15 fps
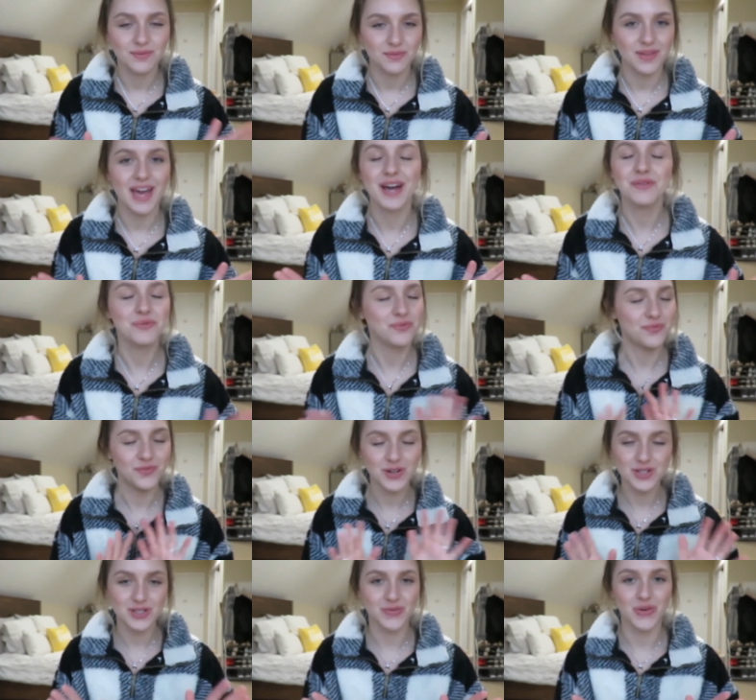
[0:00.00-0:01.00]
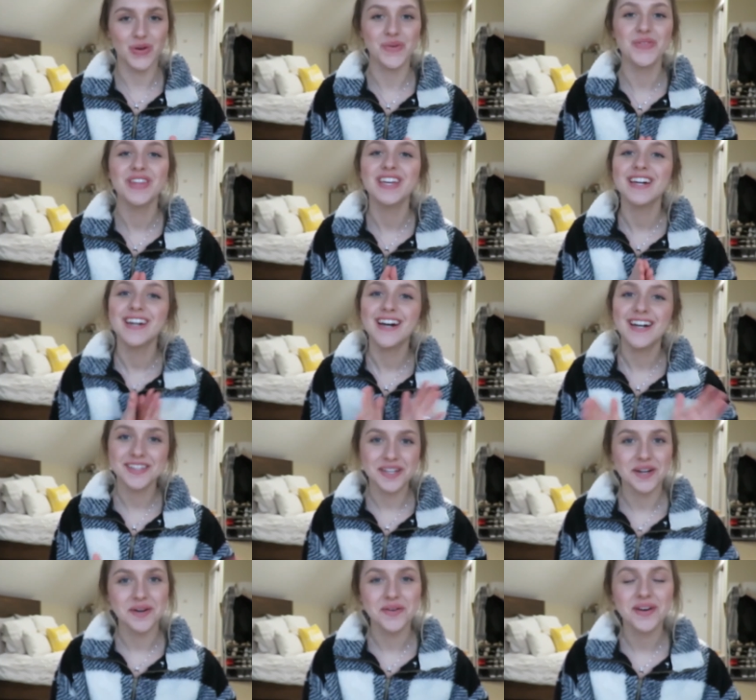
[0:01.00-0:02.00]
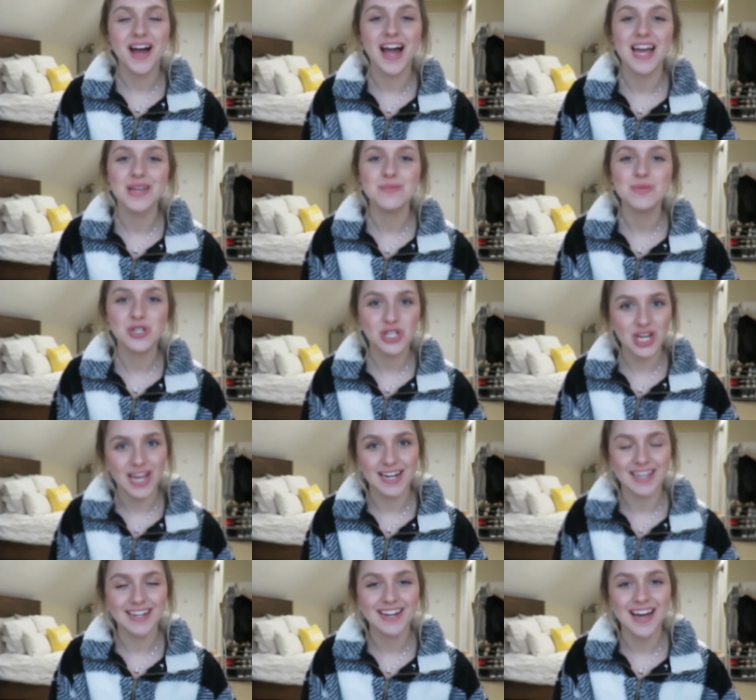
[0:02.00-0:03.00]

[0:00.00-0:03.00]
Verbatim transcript: oh, first of all, hello, I am Shannon.